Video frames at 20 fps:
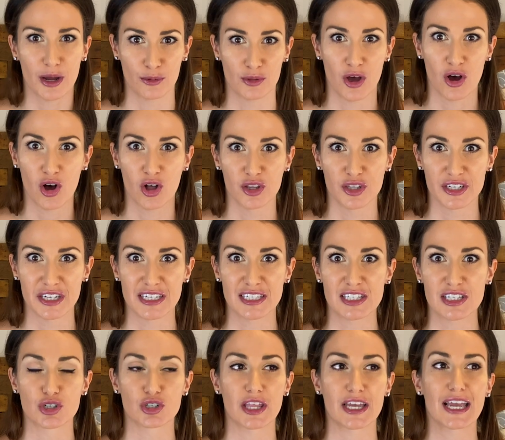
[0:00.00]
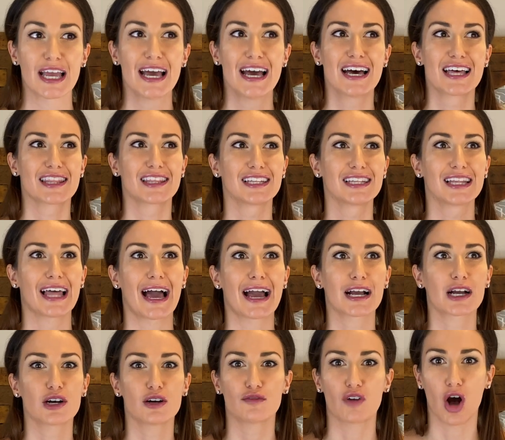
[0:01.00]
the holidays here, like the
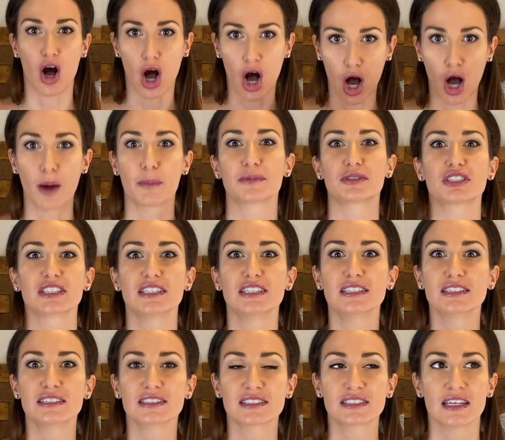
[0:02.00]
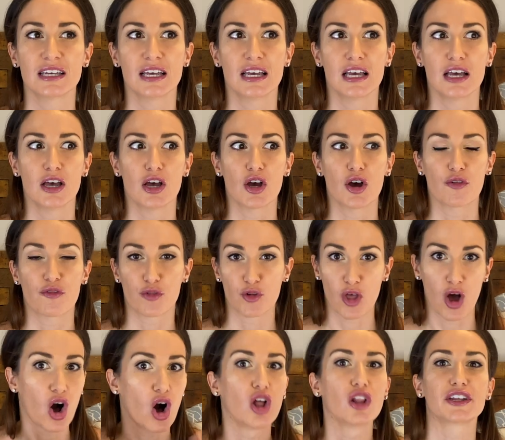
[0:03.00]
lack of options for the
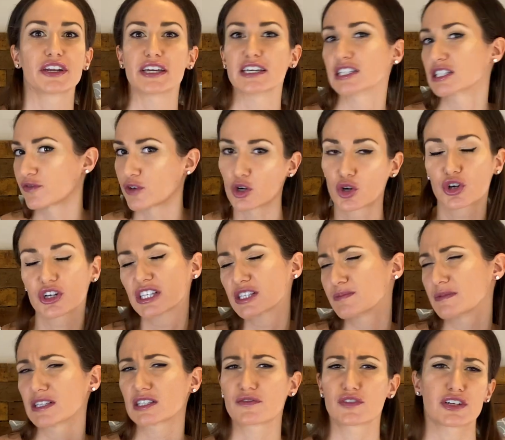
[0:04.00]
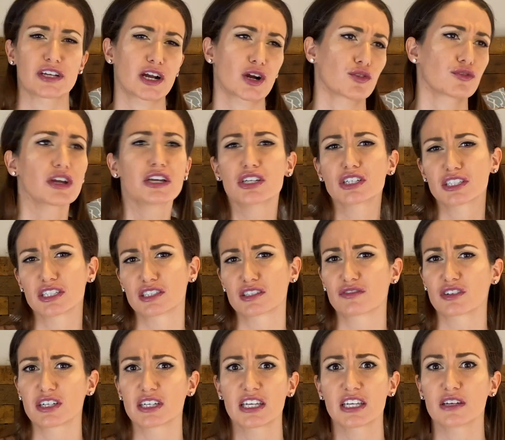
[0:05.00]
holidays, for Christmas, for decorations,
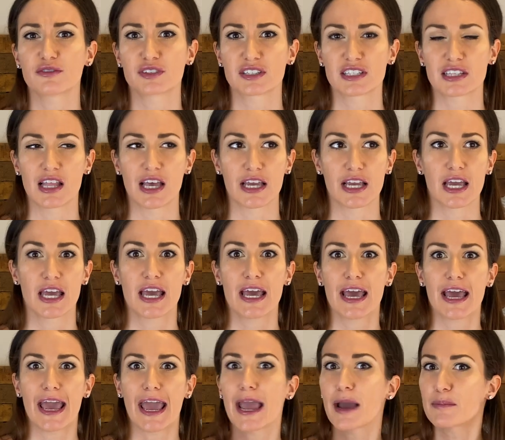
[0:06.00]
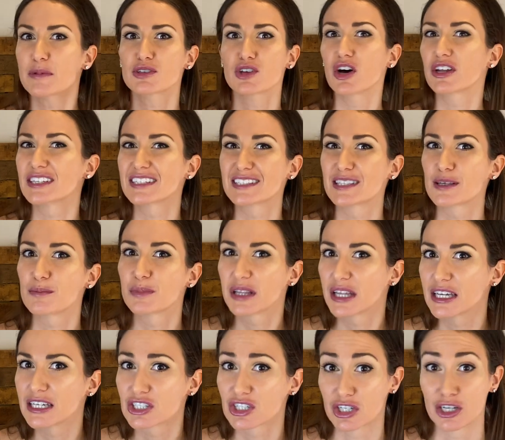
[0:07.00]
for gifts, like Amazon is the
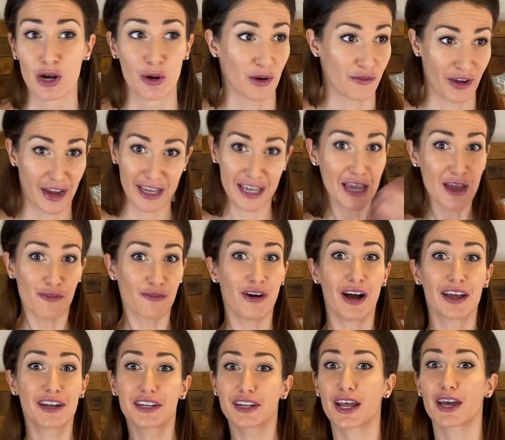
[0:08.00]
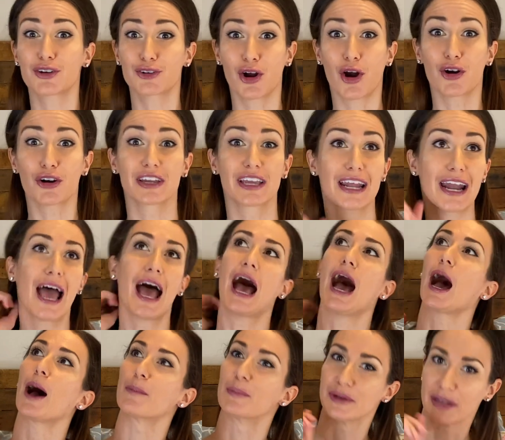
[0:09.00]
place to go. If I can't find it at Target,
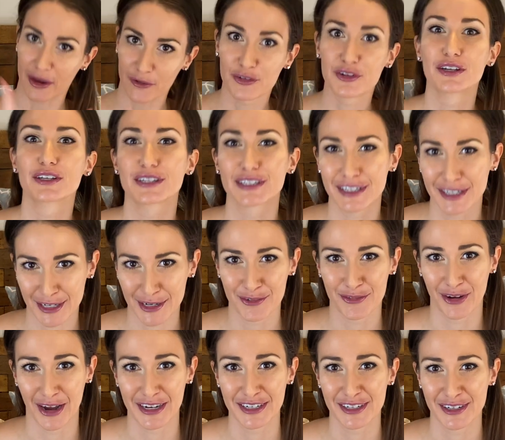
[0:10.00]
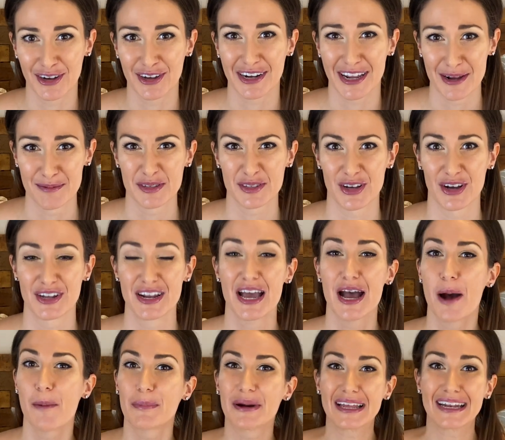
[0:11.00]
I'm definitely gonna find it on Amazon.
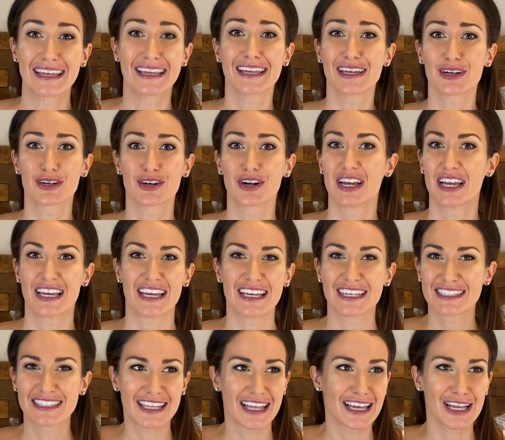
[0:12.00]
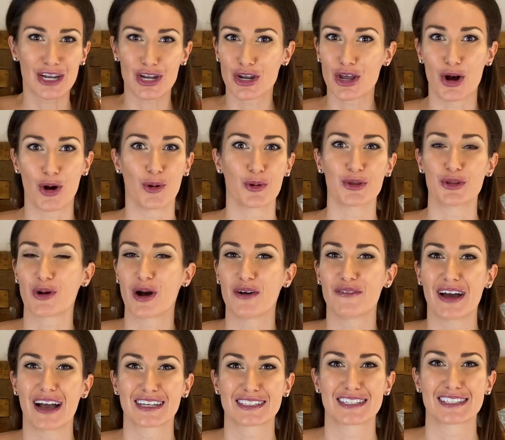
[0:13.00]
But here, it's like, no, you don't have
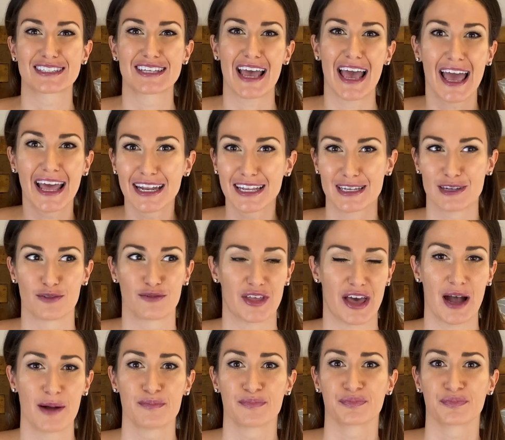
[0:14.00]
access to any of that.